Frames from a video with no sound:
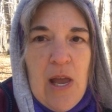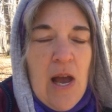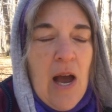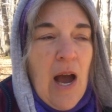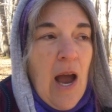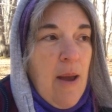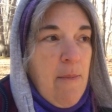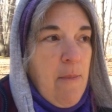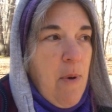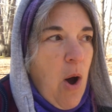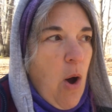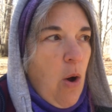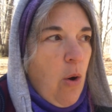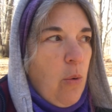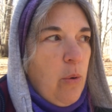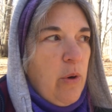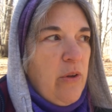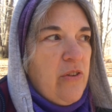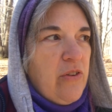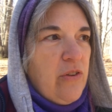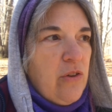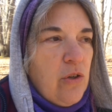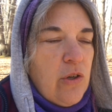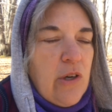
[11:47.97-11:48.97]
I am
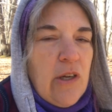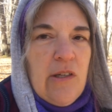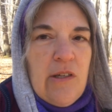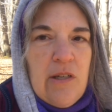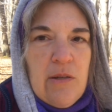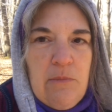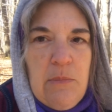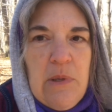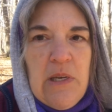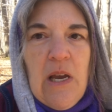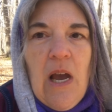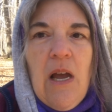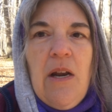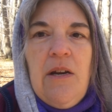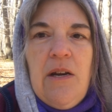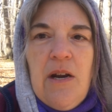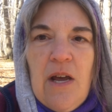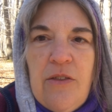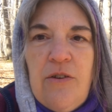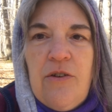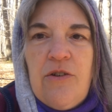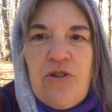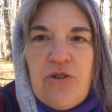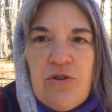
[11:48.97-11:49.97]
always looking to meet
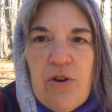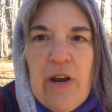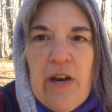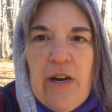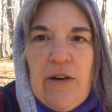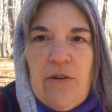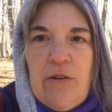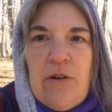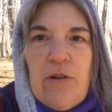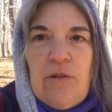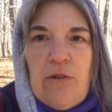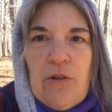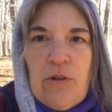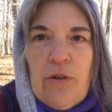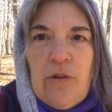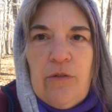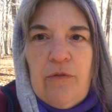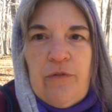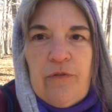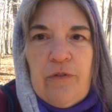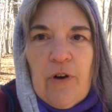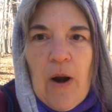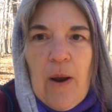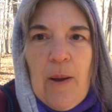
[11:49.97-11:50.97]
another trainer to learn
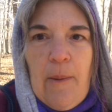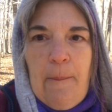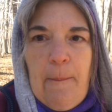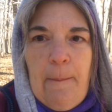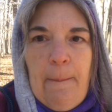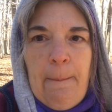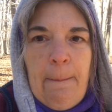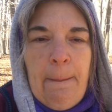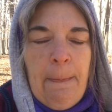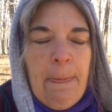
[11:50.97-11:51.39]
from.